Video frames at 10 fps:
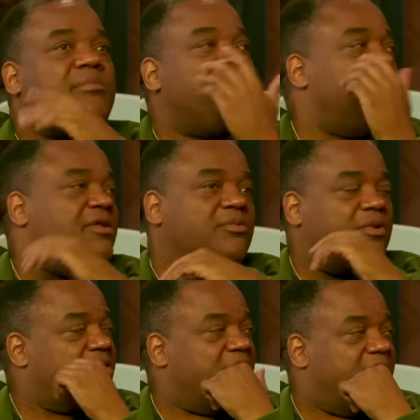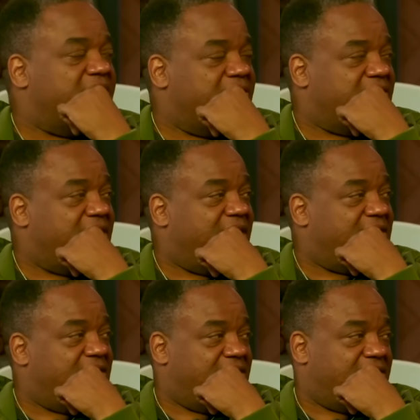my mother, worked 30 years at
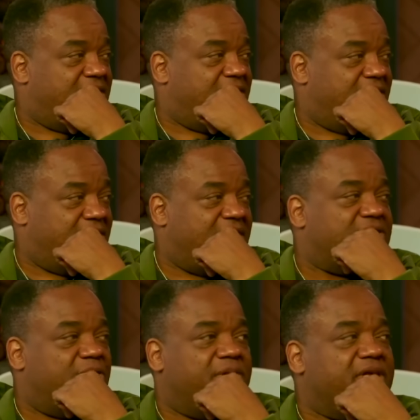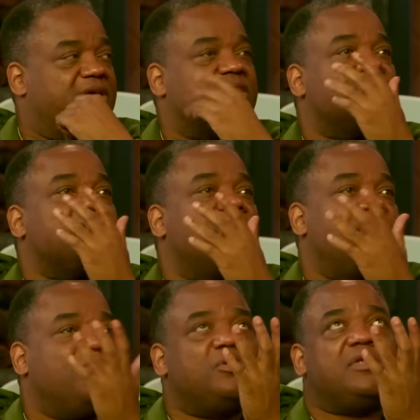AT&T. That's 30 years.
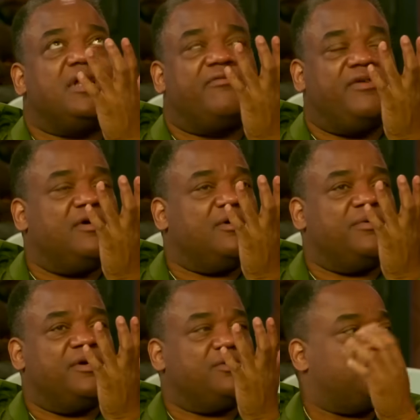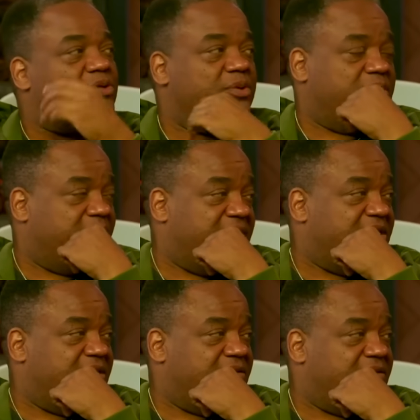Most NFL careers are 2 or 3
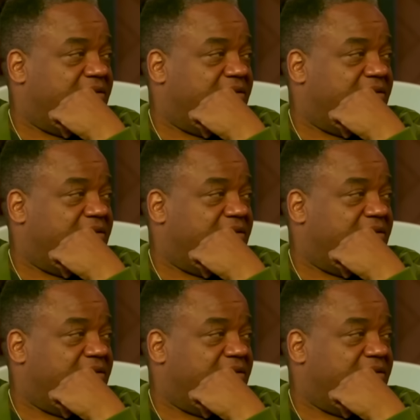years.